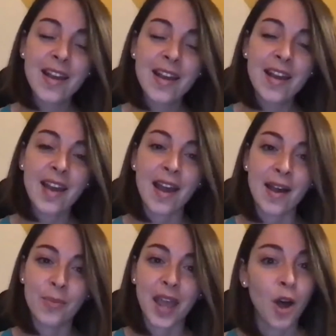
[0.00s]

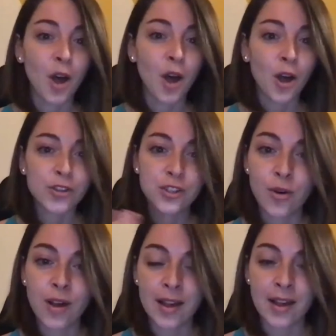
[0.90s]
I'm
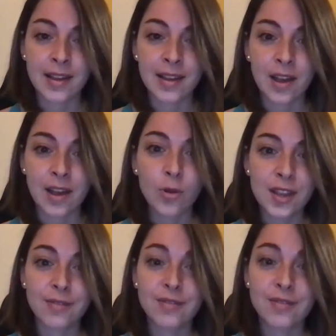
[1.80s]
also a
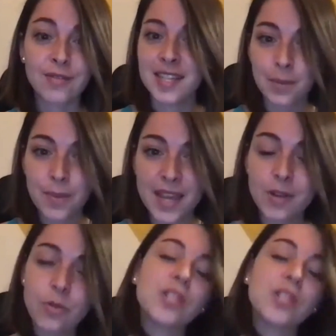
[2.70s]
host of The Tidbit,